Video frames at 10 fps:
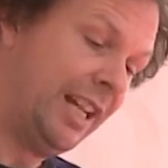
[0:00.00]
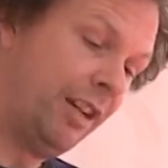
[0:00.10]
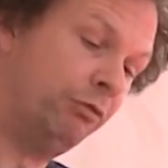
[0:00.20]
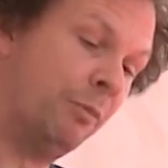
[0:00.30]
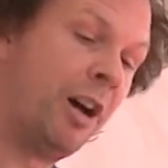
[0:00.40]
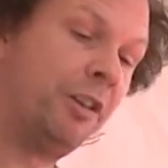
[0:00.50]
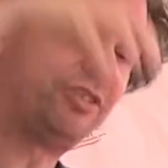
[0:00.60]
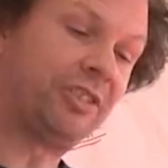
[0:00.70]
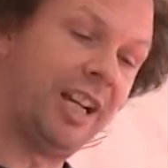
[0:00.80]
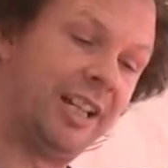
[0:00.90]

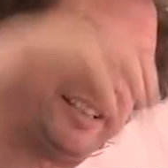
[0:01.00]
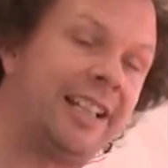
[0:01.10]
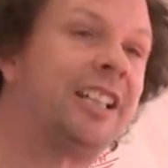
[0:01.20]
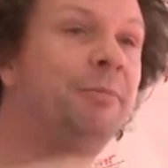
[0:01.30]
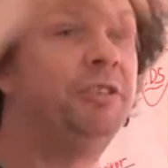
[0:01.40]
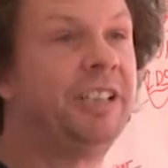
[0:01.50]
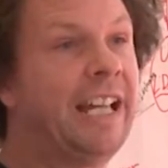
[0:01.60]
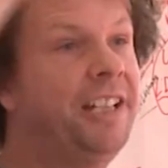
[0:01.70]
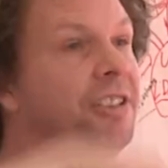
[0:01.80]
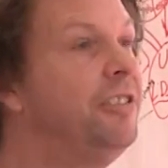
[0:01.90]
remote
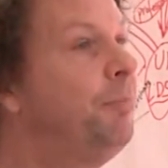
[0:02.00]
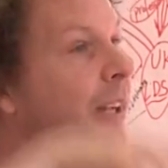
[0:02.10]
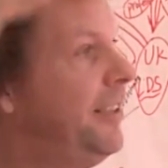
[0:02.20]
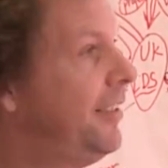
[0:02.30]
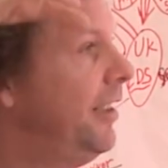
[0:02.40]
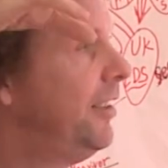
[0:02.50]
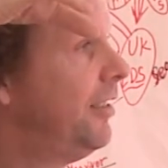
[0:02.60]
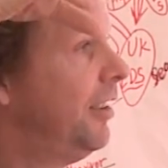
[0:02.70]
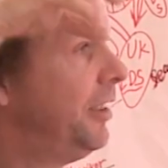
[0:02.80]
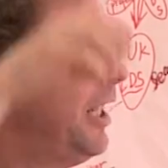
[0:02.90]
telecommunications bases,
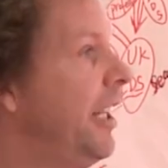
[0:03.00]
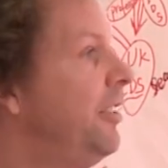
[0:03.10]
okay?